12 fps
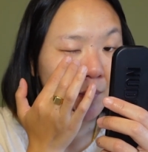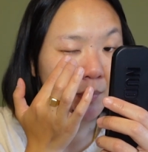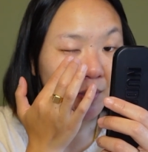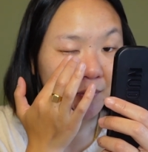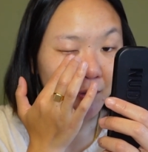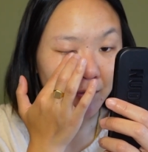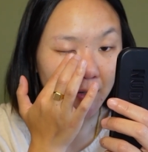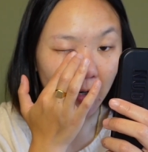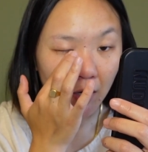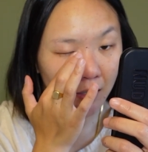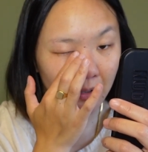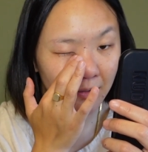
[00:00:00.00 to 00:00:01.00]
But if you've
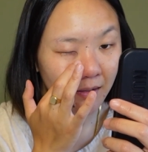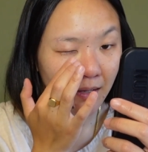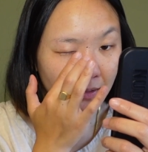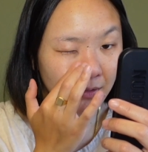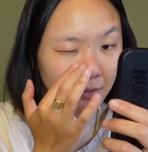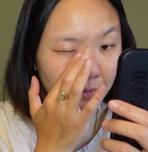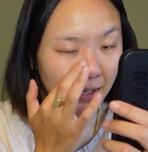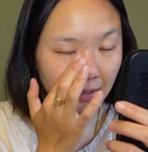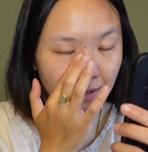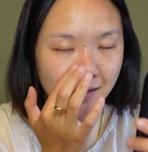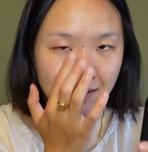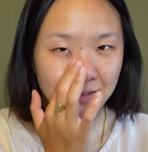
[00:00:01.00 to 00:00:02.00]
heard and you
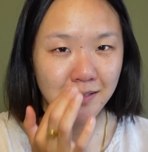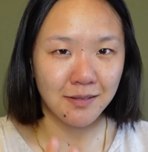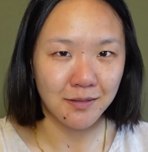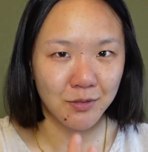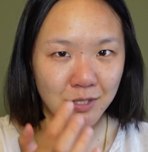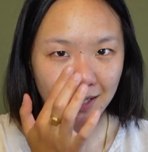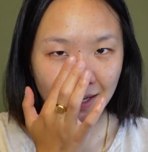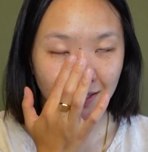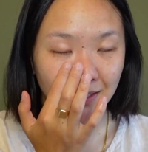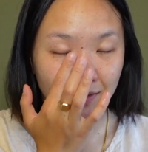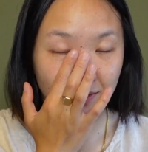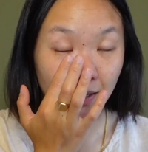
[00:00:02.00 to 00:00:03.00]
recognize the
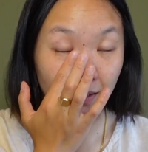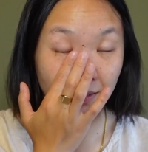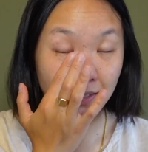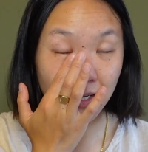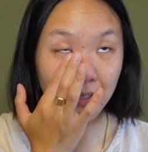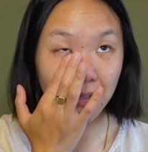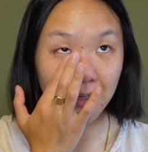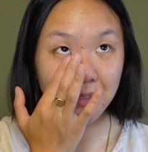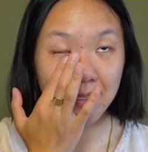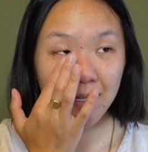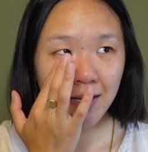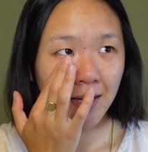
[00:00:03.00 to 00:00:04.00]
Shanghainese
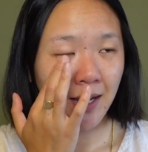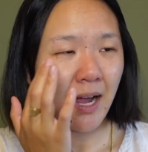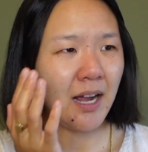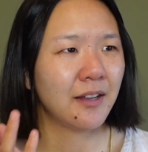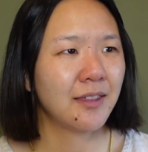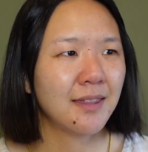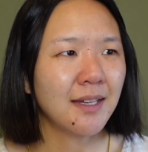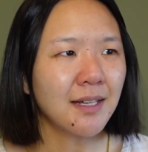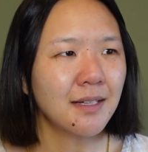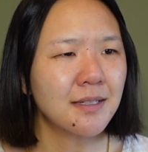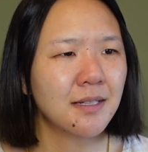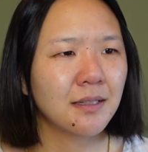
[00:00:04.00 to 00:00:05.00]
dialect, I
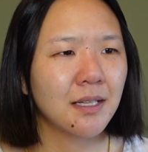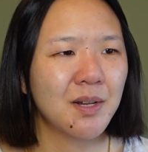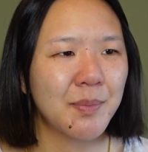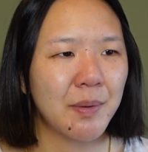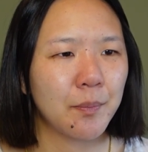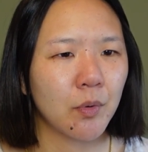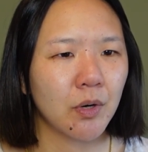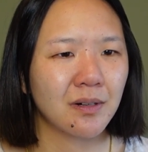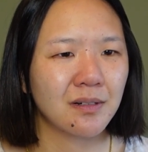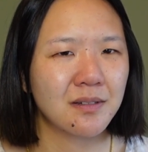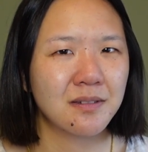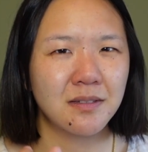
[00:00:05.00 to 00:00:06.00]
think it's a little bit
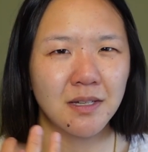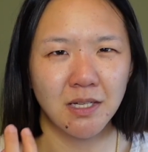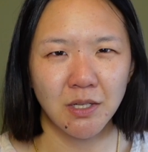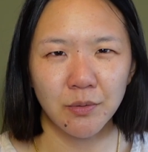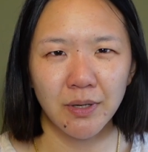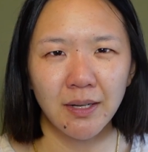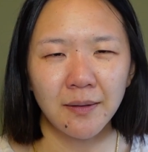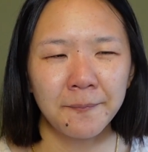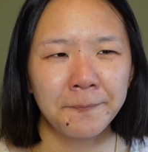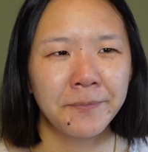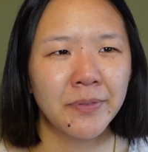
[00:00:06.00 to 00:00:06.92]
more sinewy.